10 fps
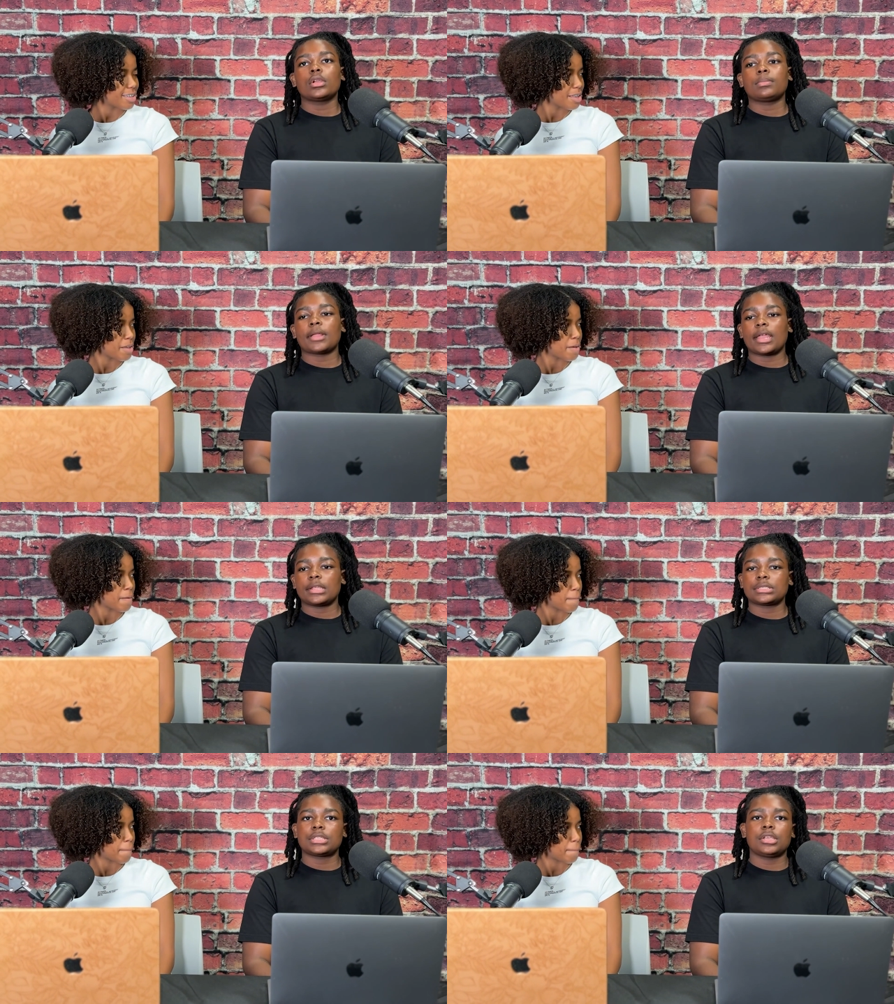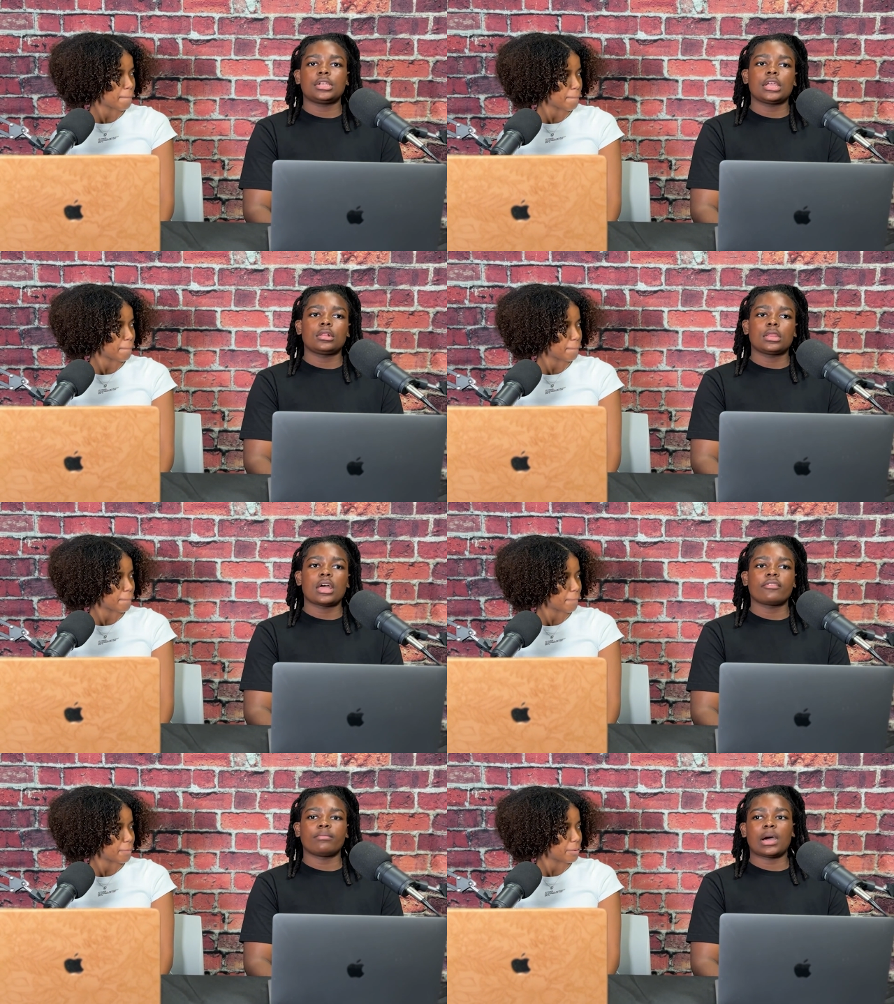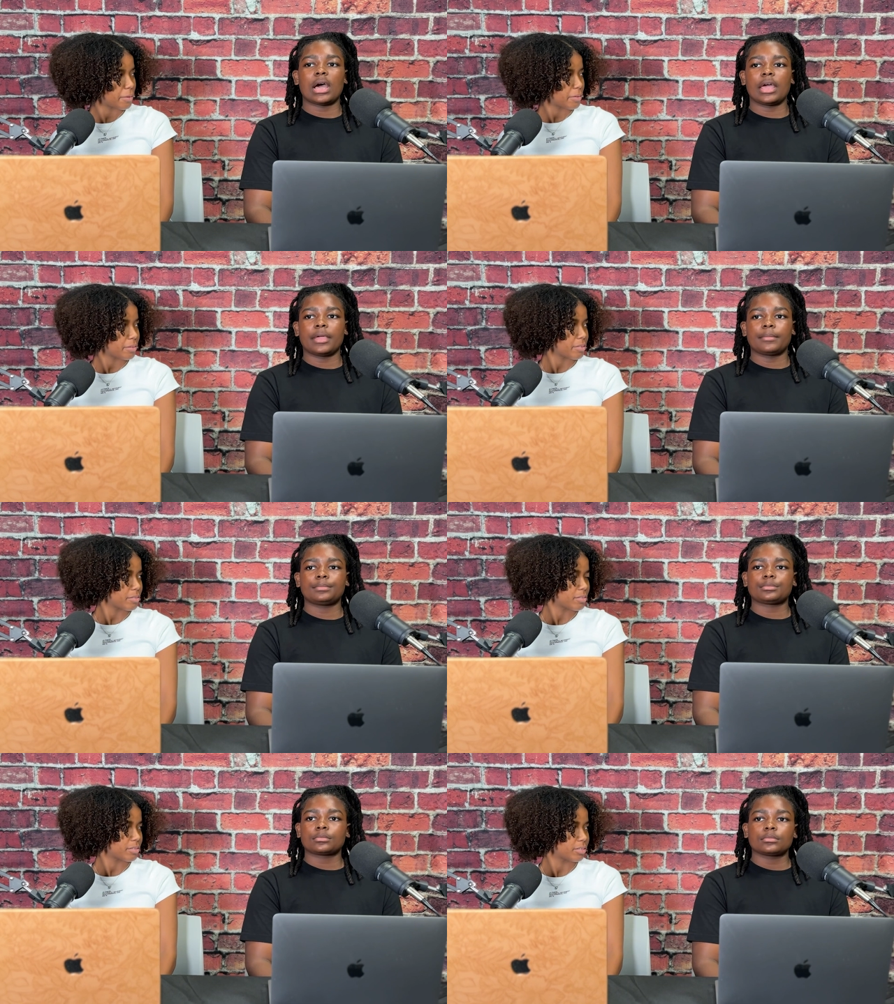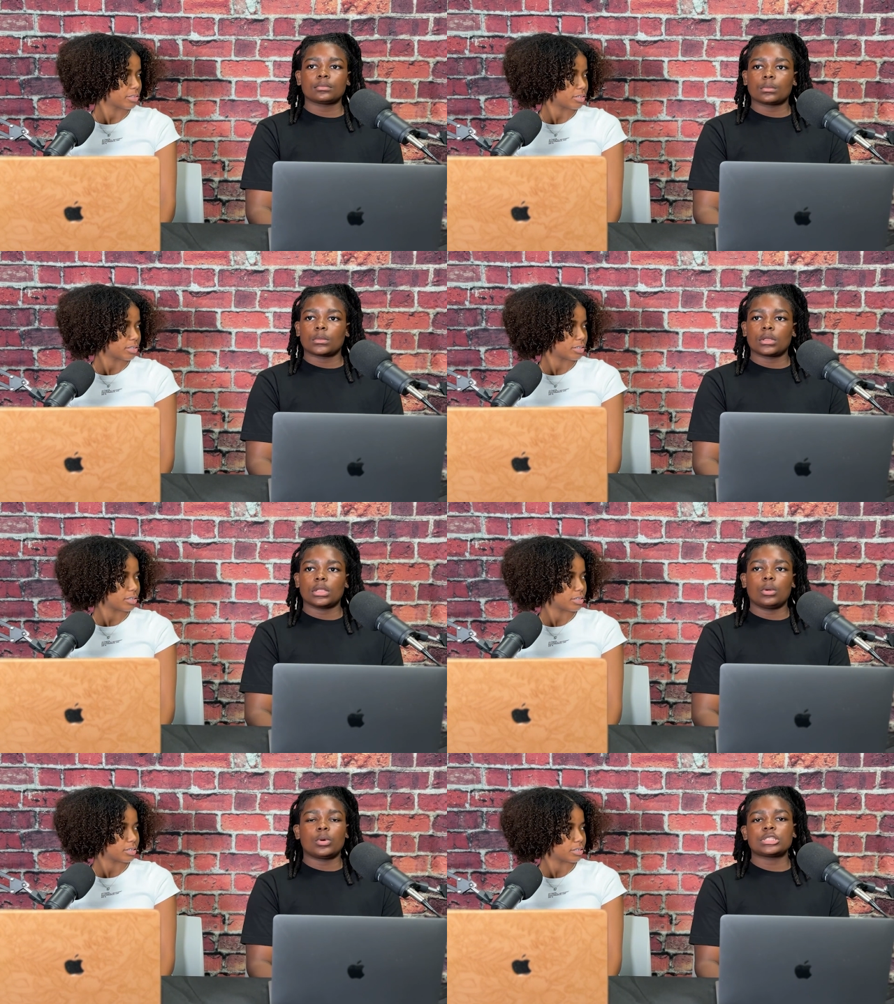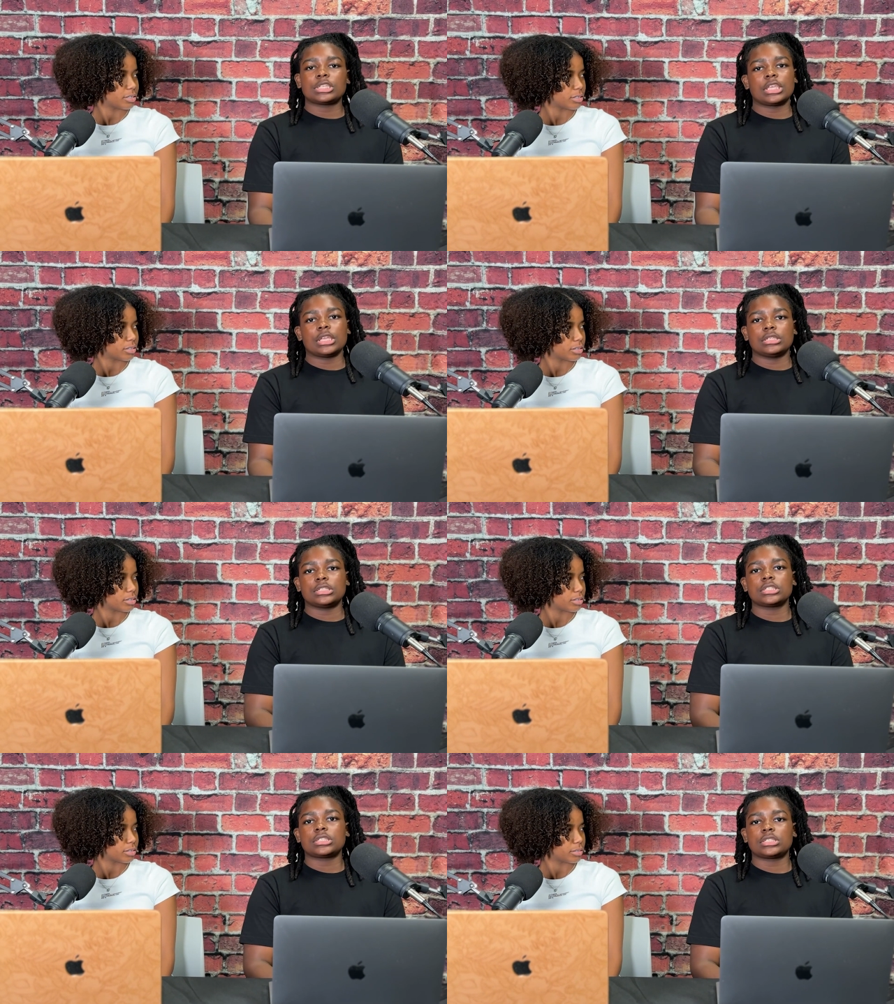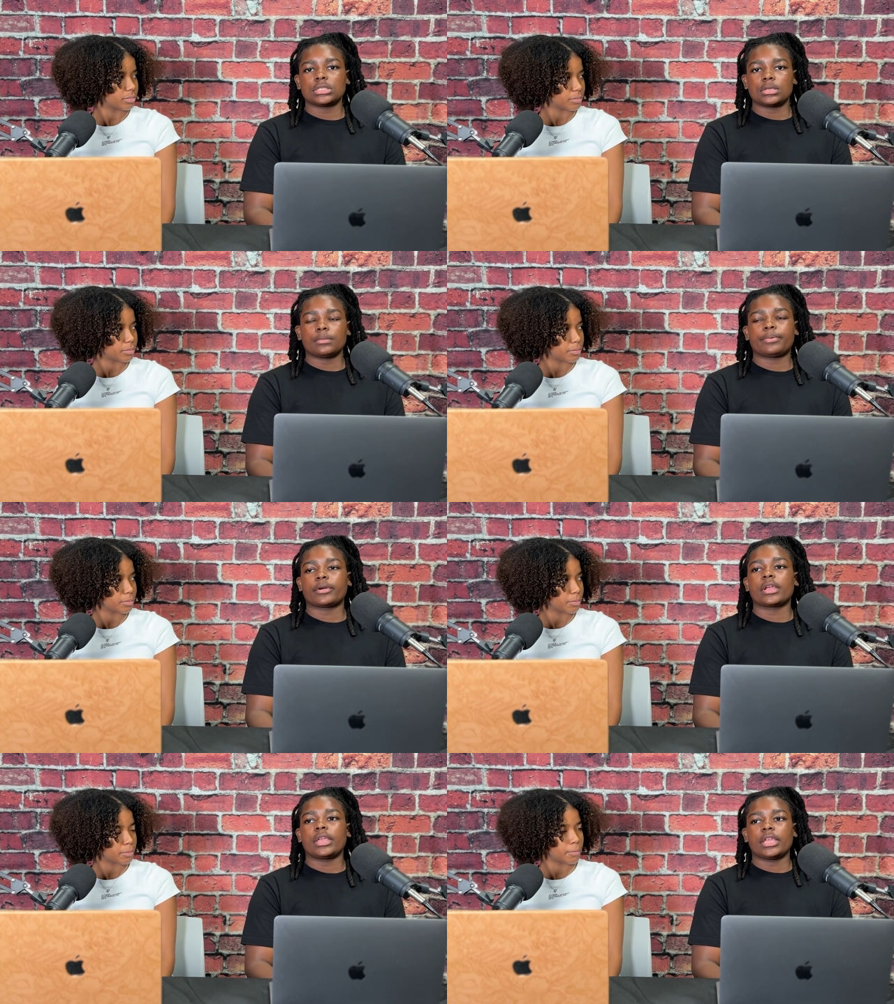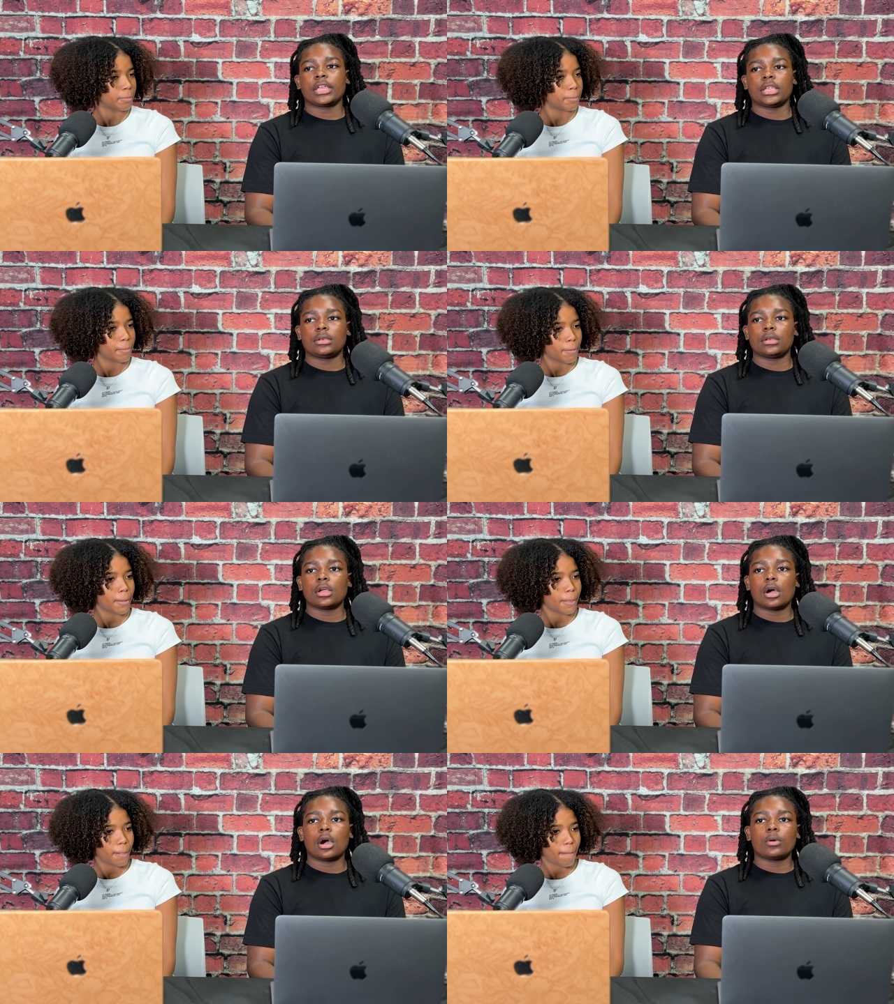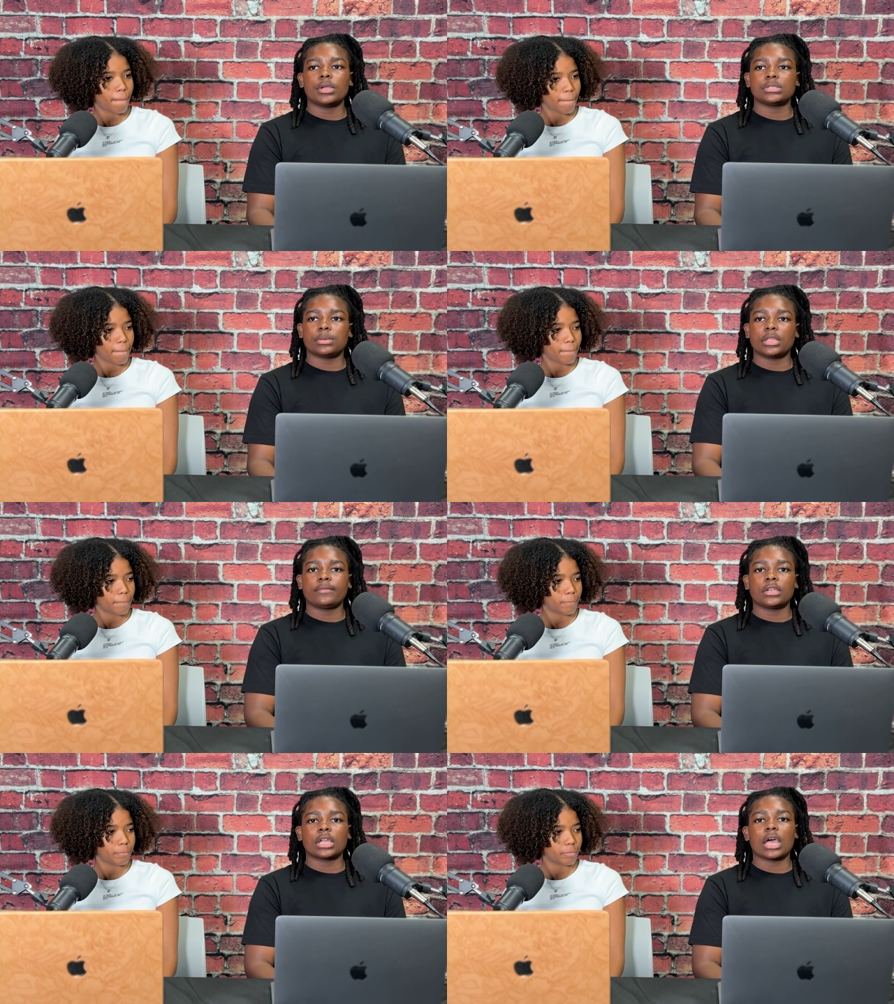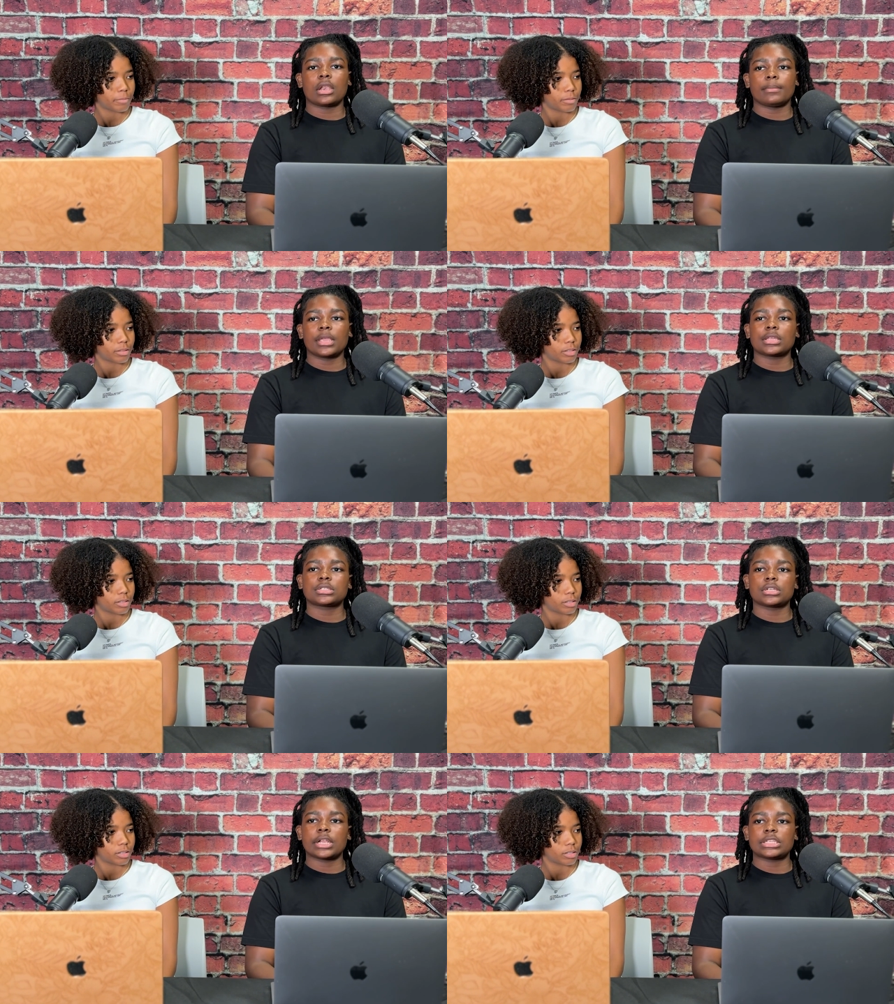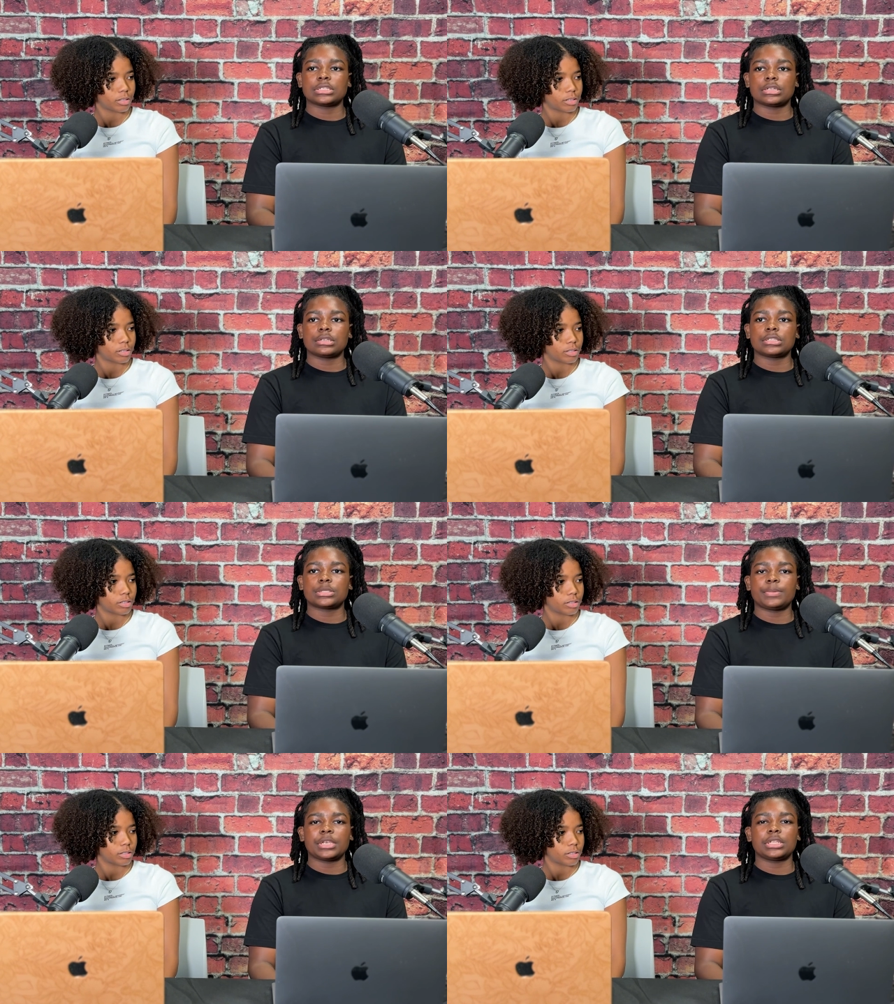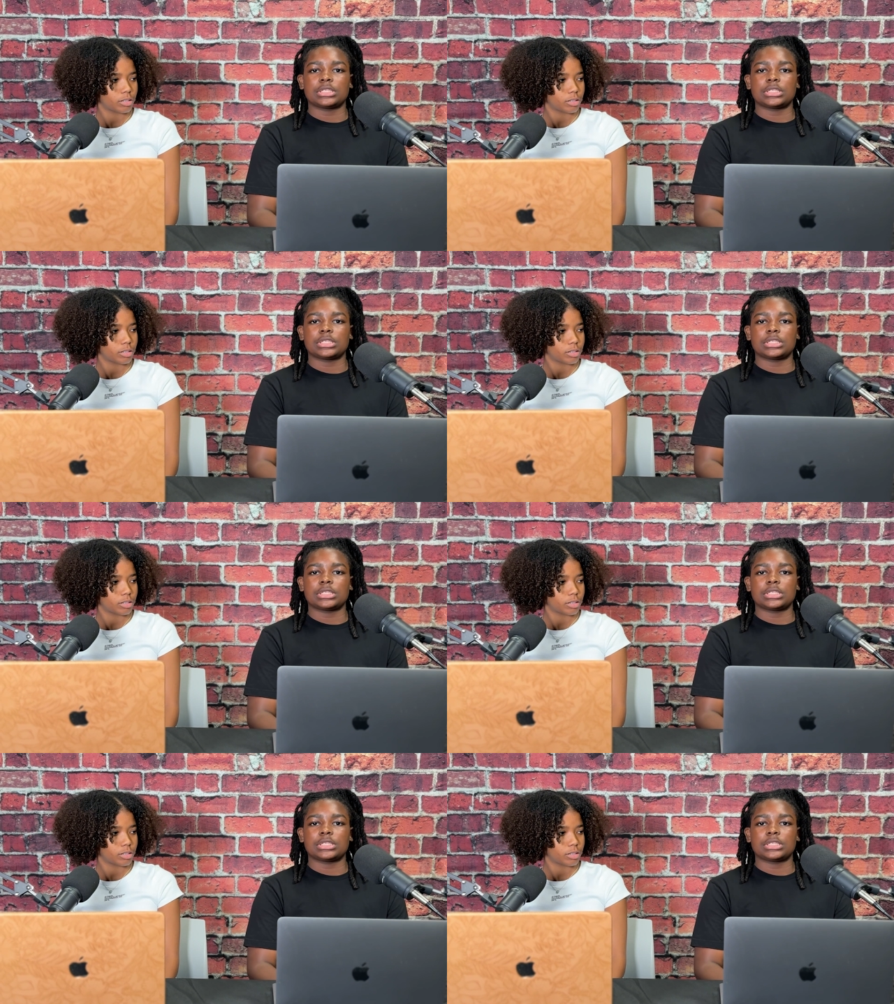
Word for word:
Speaker 1: could apply this to your daily life by once again just praying and always believing in God and making sure that you're spending